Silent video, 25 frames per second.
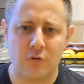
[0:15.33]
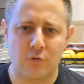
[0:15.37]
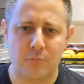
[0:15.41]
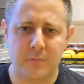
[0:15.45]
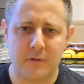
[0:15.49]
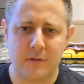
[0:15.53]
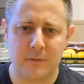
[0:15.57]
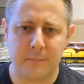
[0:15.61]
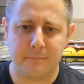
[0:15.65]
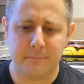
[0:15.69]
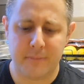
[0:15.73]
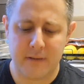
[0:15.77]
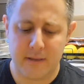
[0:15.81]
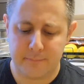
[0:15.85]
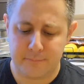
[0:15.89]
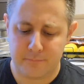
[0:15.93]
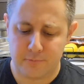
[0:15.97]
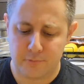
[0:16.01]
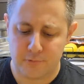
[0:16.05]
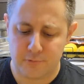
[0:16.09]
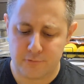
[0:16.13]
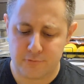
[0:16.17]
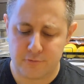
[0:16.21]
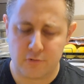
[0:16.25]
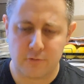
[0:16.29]
a little bit of
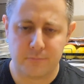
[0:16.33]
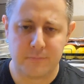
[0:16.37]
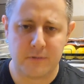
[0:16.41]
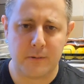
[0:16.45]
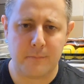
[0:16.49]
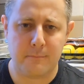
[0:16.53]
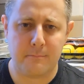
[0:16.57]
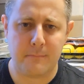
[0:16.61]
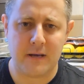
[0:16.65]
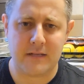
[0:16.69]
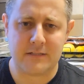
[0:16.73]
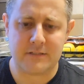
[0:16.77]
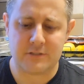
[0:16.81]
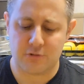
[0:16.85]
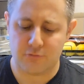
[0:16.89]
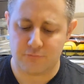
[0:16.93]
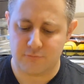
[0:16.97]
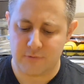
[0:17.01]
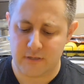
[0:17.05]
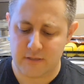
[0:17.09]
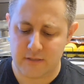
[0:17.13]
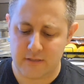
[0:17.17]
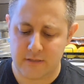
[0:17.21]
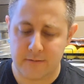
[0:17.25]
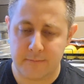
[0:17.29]
pepper, a little bit of
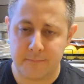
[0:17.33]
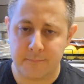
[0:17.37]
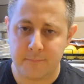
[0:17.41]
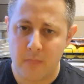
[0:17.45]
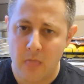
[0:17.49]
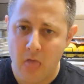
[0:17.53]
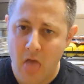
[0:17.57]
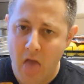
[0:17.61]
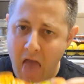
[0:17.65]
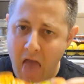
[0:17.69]
mozzarella.